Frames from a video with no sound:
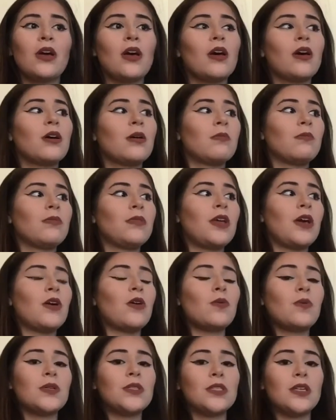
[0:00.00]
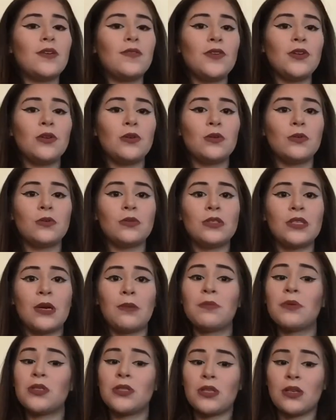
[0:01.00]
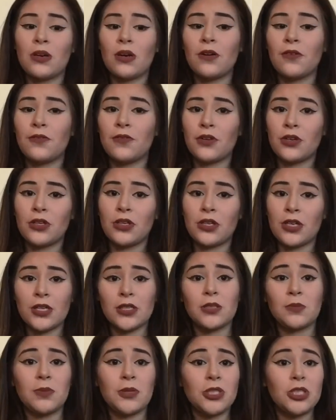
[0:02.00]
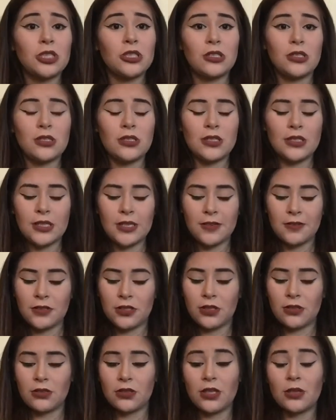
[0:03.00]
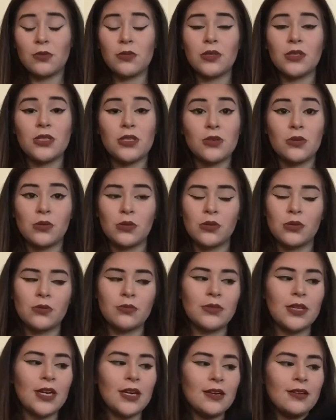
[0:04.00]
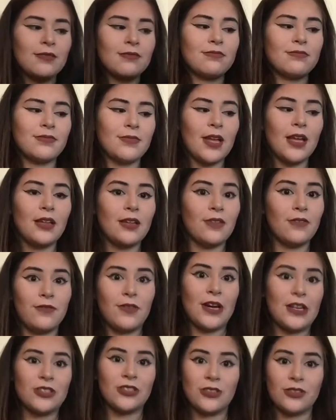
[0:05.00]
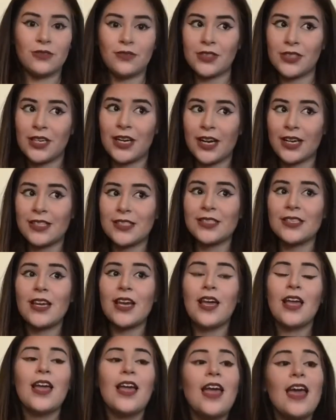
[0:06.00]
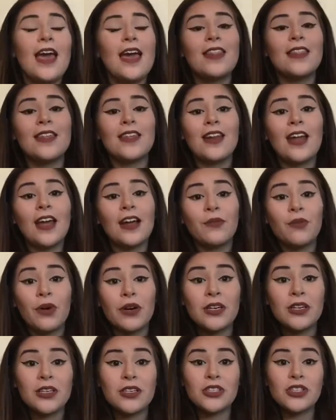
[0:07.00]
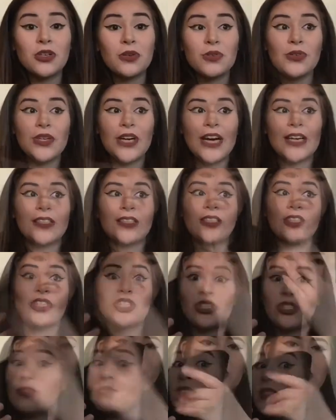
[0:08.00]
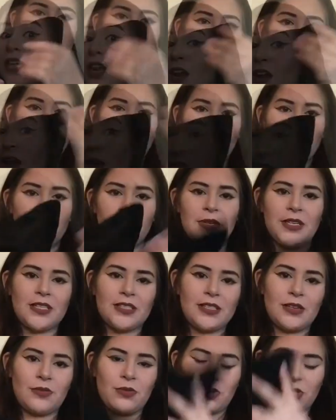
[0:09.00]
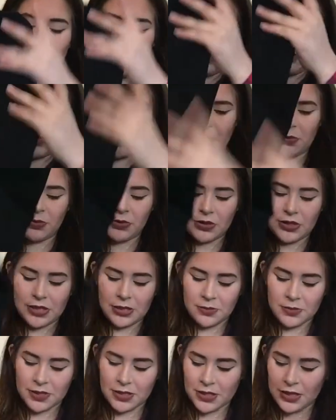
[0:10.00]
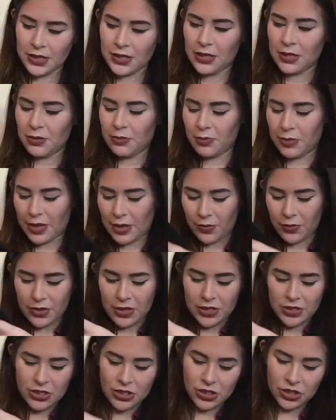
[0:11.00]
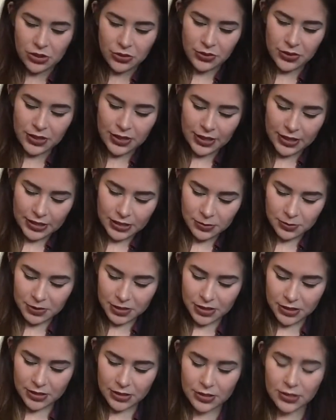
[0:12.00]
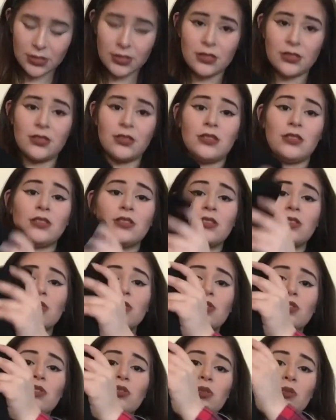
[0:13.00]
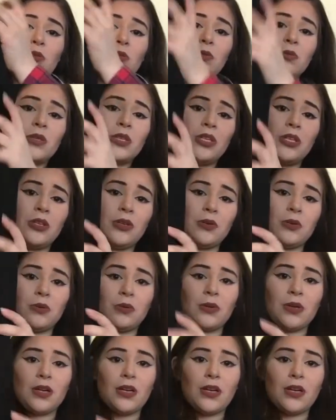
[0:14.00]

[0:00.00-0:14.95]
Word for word: um, they always give you 10% off for your next purchase and stuff. So they're really cool. Like, I love Fashion Nova, guys. And then I wanted to show you guys the shoes that because I've worn them a couple times but I wanted to show you guys because these are so cute